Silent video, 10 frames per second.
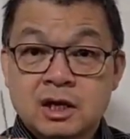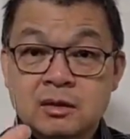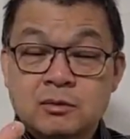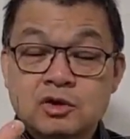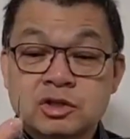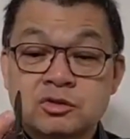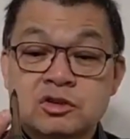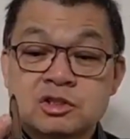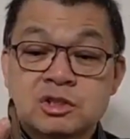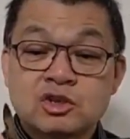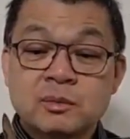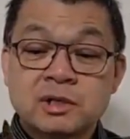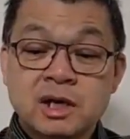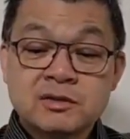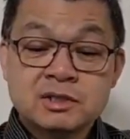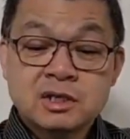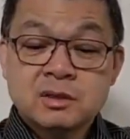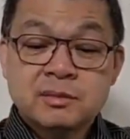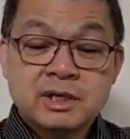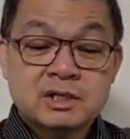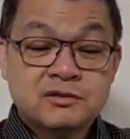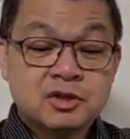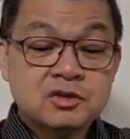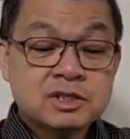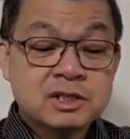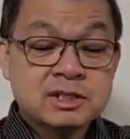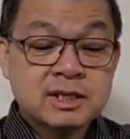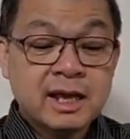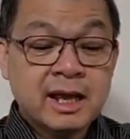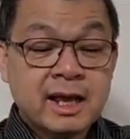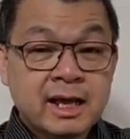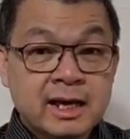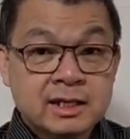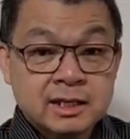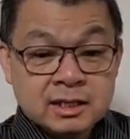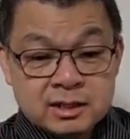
multi-tool Swiss Army knives, because if you're using this and